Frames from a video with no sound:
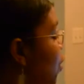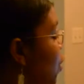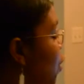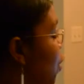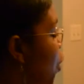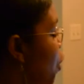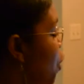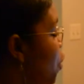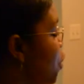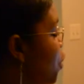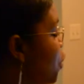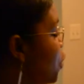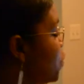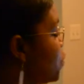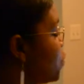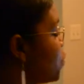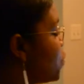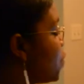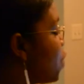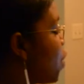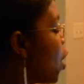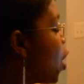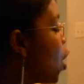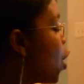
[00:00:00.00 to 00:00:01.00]

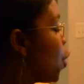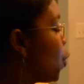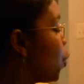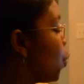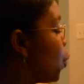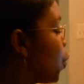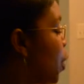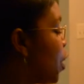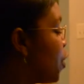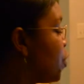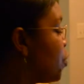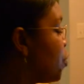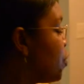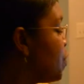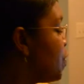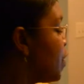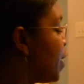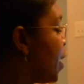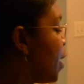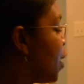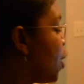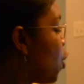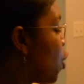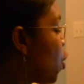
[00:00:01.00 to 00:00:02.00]
learners, whether
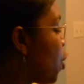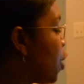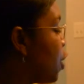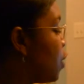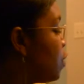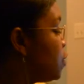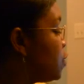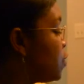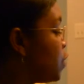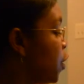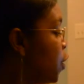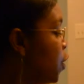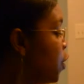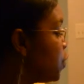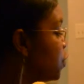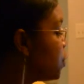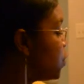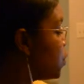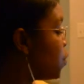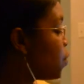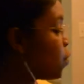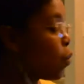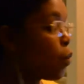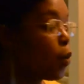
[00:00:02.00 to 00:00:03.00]
they are
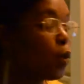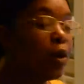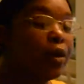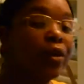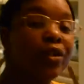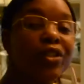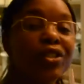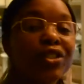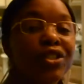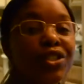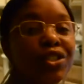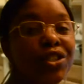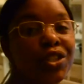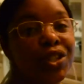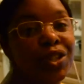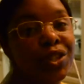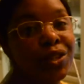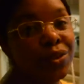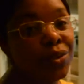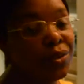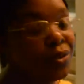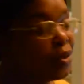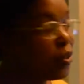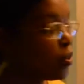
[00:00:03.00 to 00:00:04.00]
adults or
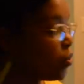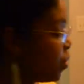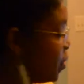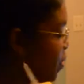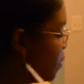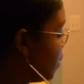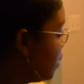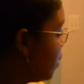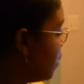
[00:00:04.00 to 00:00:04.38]
children,